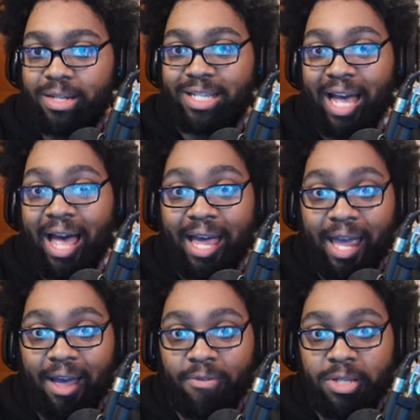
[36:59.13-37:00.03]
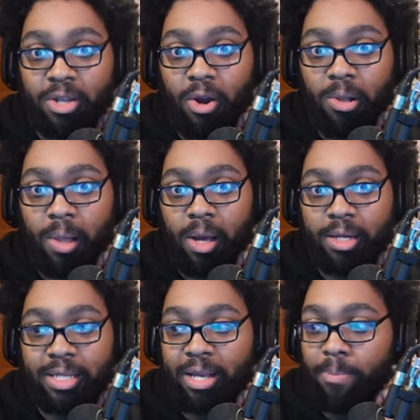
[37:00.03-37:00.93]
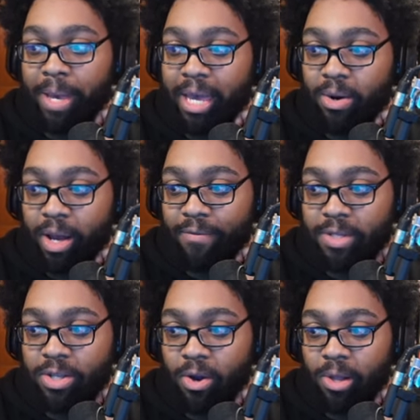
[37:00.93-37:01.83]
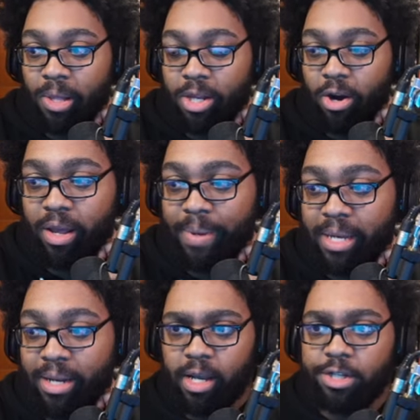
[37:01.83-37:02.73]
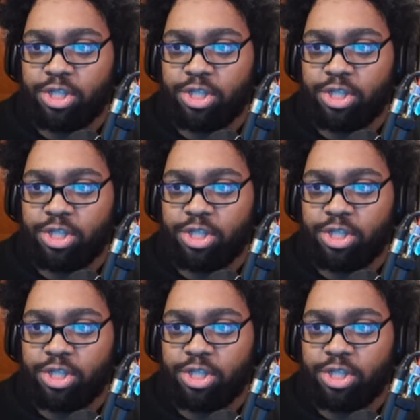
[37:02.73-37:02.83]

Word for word: Does Kaeya have a starlog? Does Albedo have a starlog? You know mean?